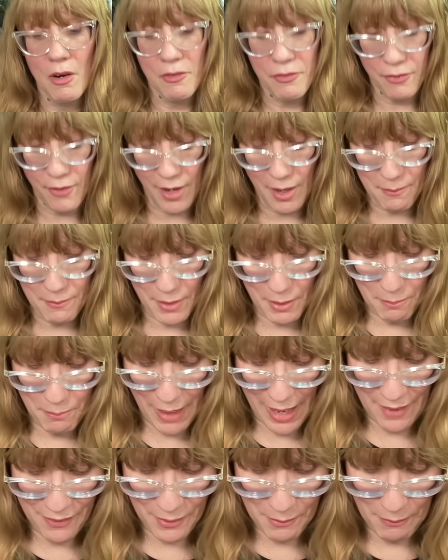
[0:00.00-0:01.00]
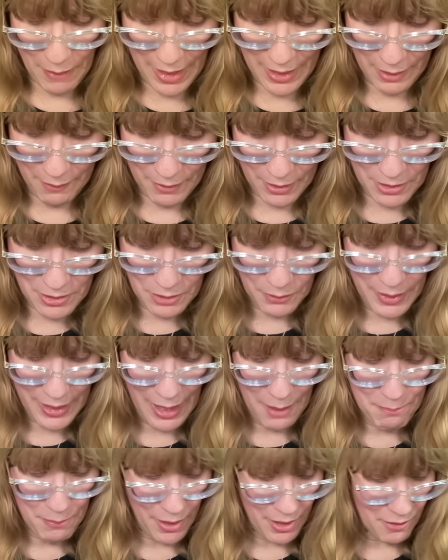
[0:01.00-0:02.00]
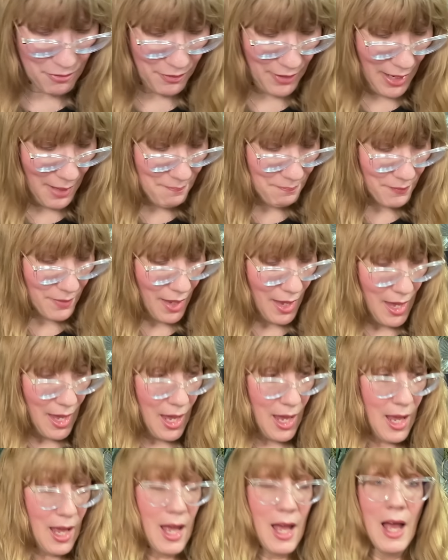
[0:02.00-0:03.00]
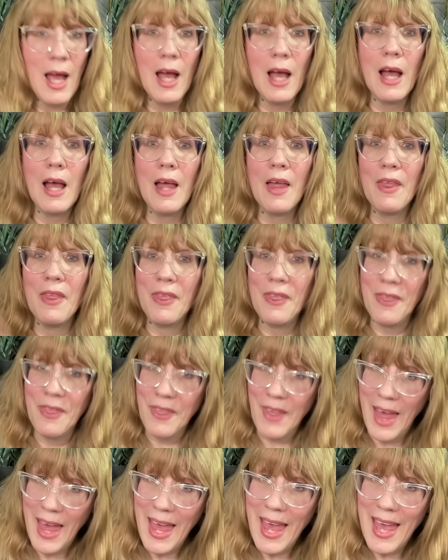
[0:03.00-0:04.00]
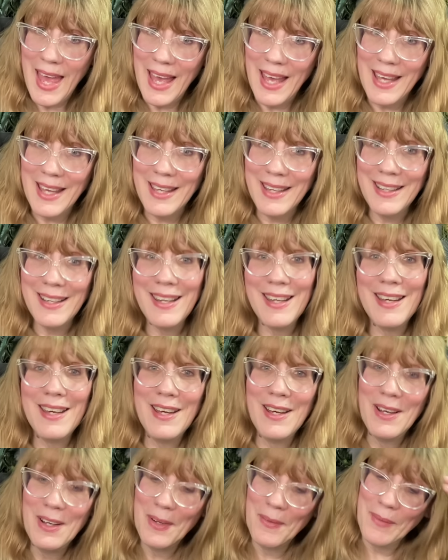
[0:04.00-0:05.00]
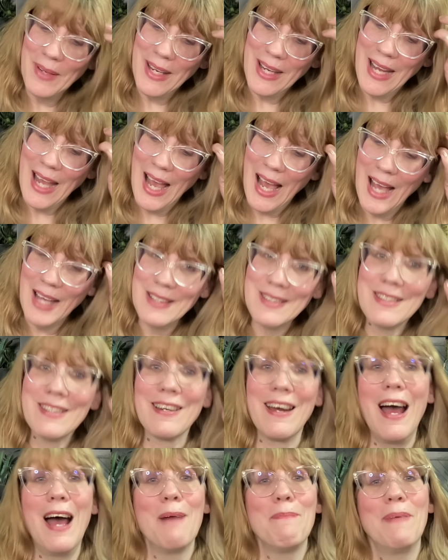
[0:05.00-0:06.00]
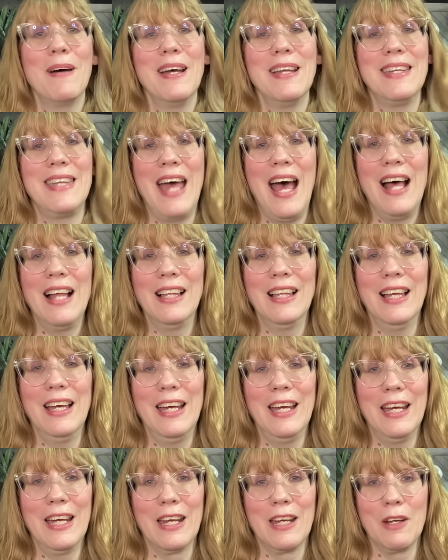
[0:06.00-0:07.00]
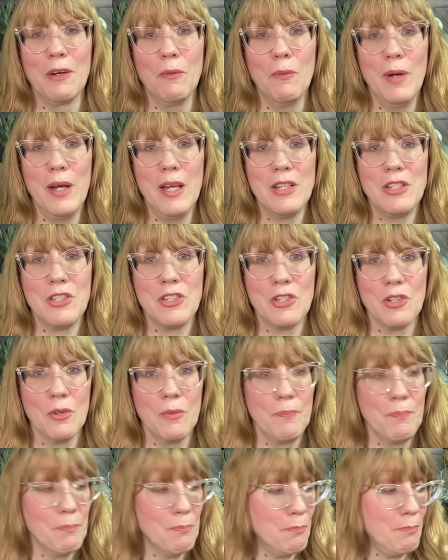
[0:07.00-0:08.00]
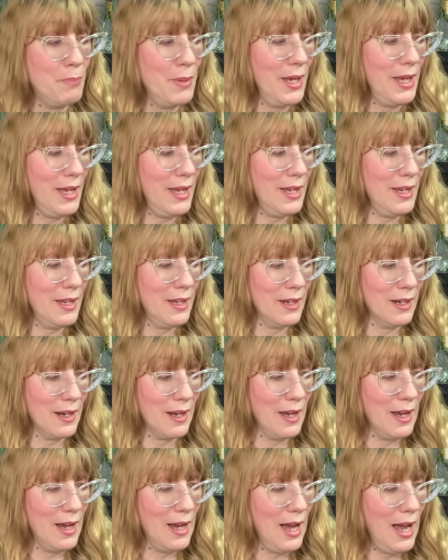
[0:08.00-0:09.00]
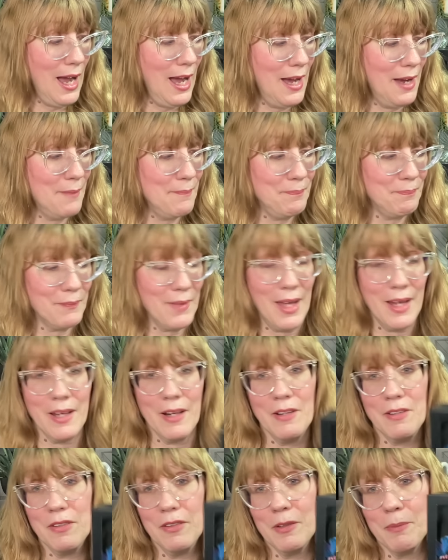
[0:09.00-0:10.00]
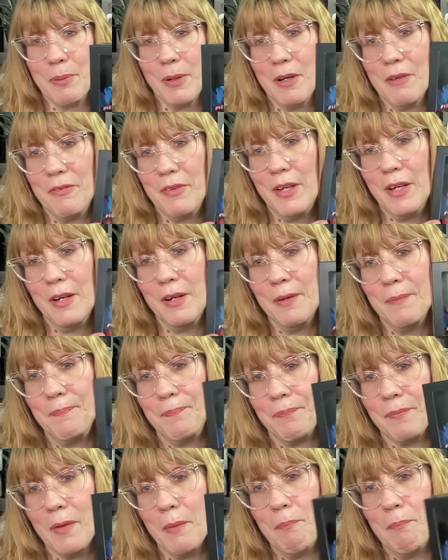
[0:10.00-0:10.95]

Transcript: from Bath and Body Works. So we got Butterfly. Then we got Tropidelic, which big, I'm going to do the perfume,